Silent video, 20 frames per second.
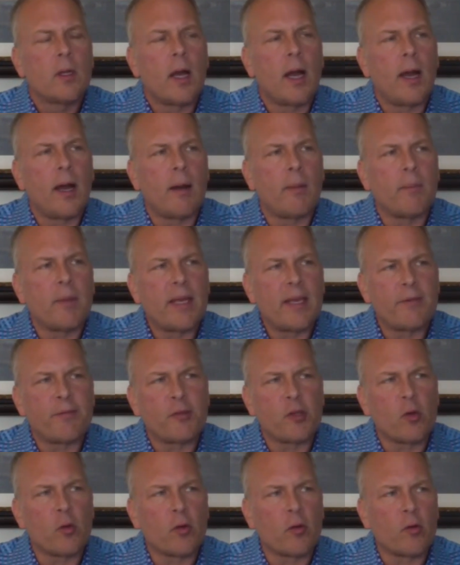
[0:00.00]
Um, if
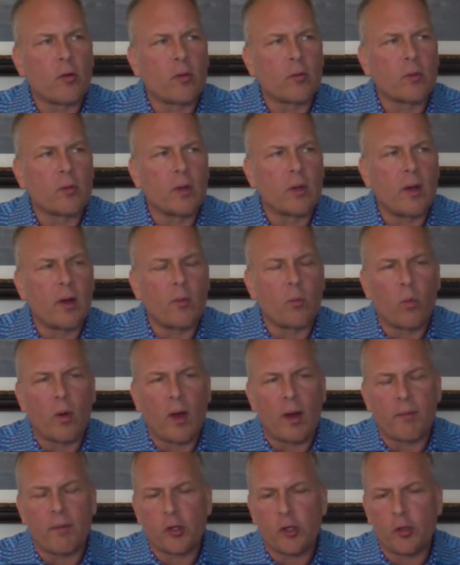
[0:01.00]
you're
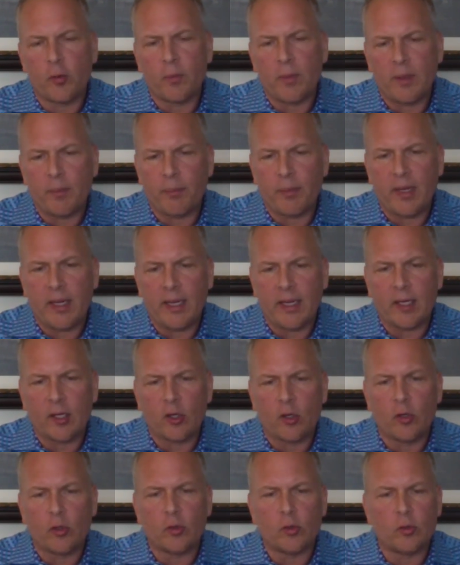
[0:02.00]
a human being
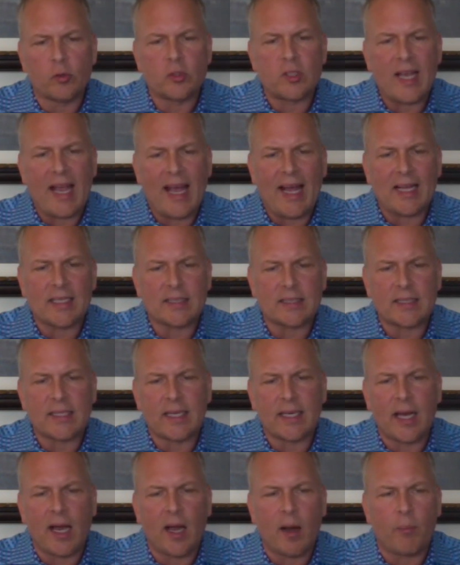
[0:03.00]
who's
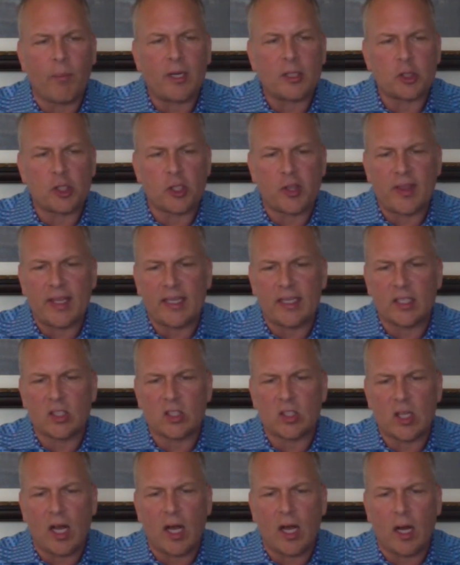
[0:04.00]
asking how much
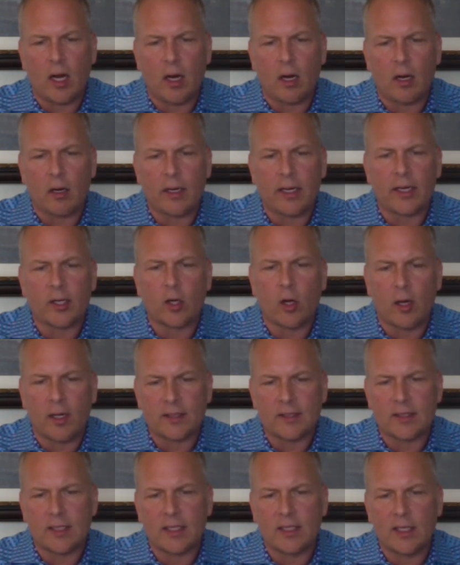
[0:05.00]
things are and
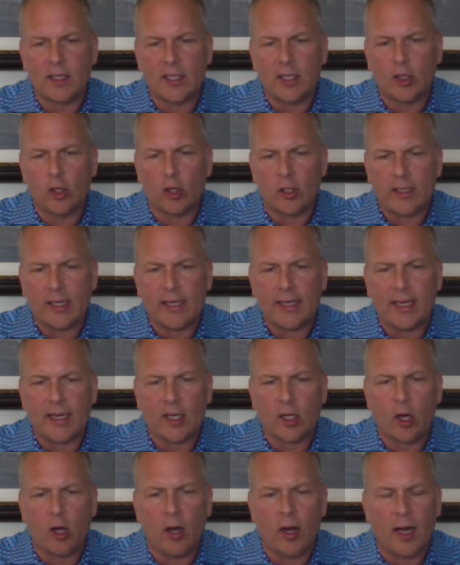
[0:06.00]
constantly looking
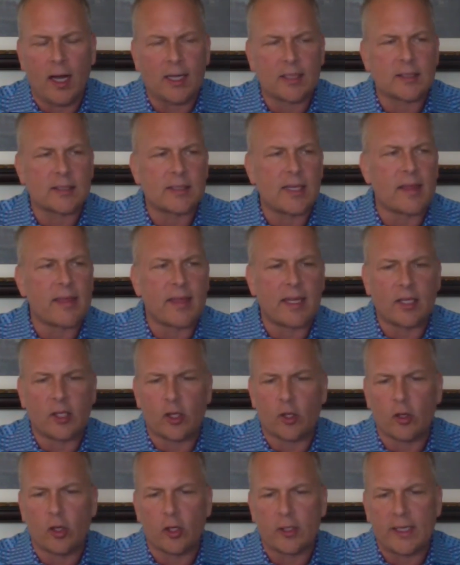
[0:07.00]
at costs, I think
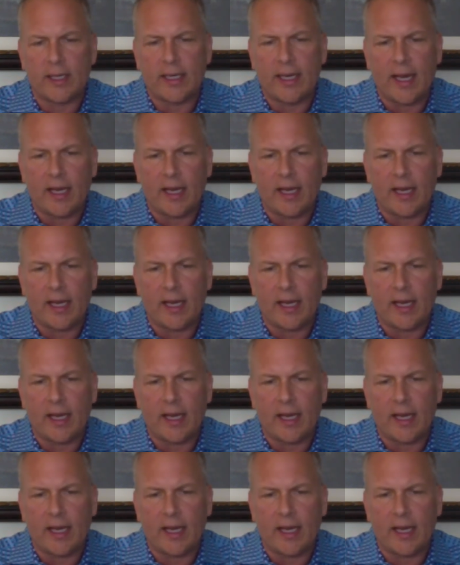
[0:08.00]
you're looking